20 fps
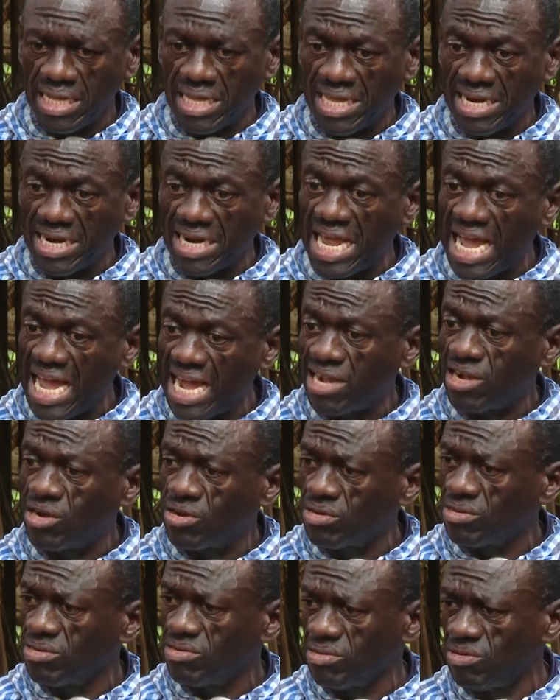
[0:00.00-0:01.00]
lack
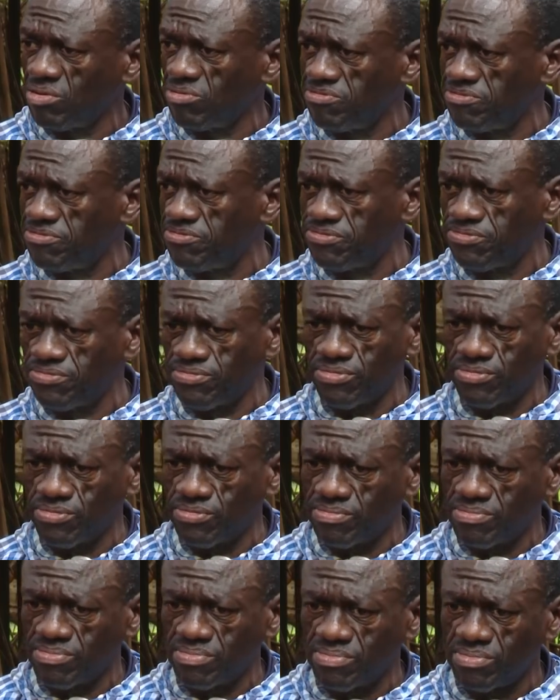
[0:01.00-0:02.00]
of
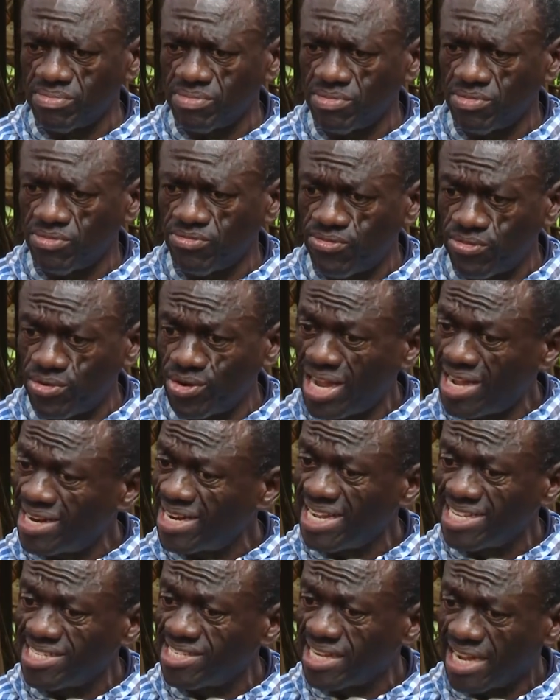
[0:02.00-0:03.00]
full
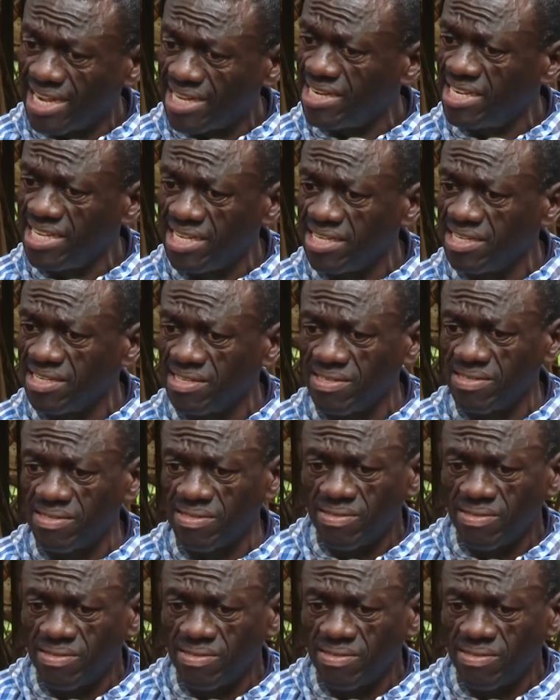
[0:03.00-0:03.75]
understanding